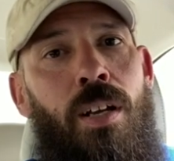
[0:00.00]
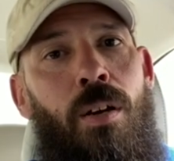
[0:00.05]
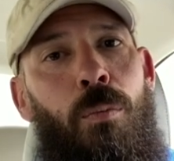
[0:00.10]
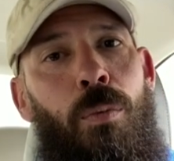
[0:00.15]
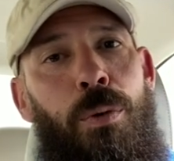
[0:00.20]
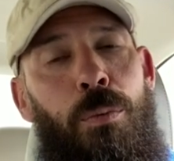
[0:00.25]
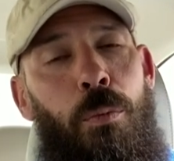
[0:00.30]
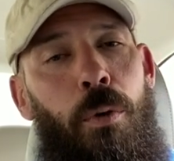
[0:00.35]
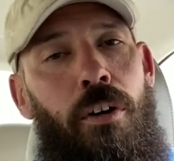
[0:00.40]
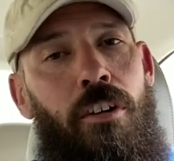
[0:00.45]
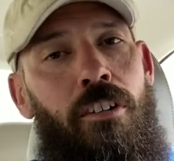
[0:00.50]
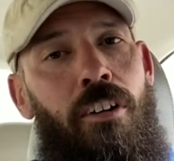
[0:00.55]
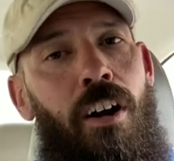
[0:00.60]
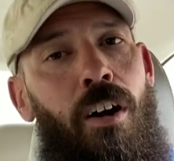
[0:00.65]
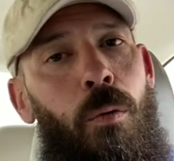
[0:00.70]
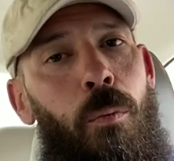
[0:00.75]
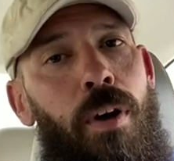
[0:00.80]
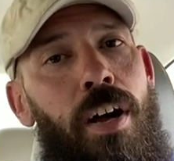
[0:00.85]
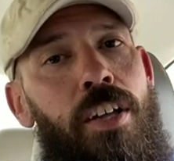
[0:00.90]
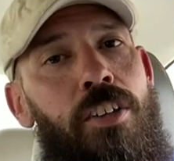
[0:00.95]
When we were
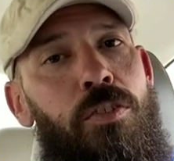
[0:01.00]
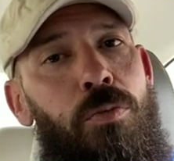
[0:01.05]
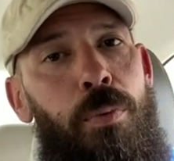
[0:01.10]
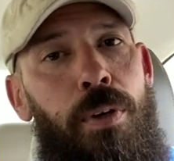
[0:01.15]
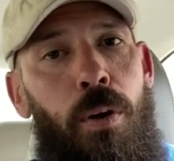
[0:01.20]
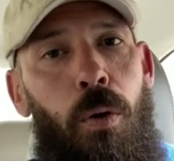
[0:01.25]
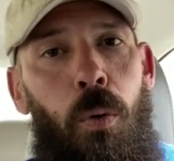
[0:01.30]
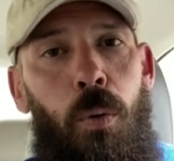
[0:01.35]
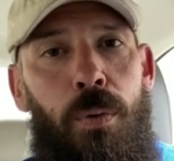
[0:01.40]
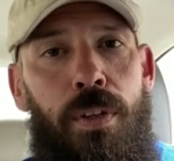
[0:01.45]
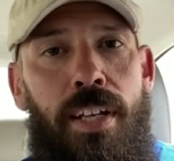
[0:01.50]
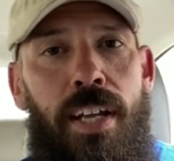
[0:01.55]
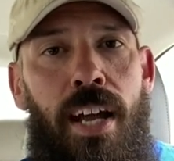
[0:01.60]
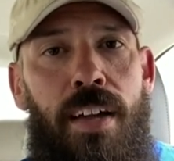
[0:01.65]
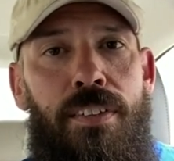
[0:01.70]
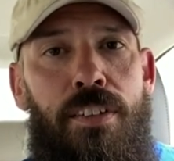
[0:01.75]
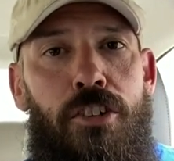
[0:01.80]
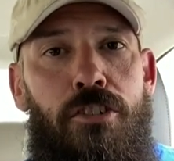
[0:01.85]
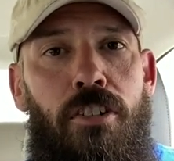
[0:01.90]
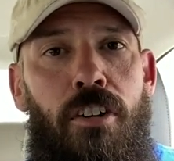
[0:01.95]
out west, we only had
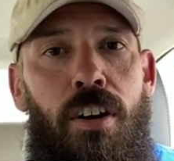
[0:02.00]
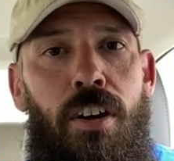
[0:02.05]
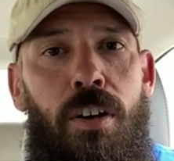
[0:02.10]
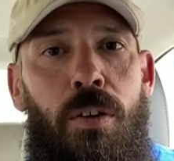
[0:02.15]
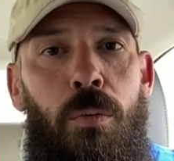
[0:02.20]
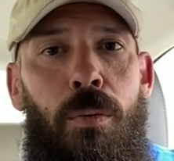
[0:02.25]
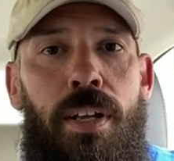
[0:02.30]
the truck.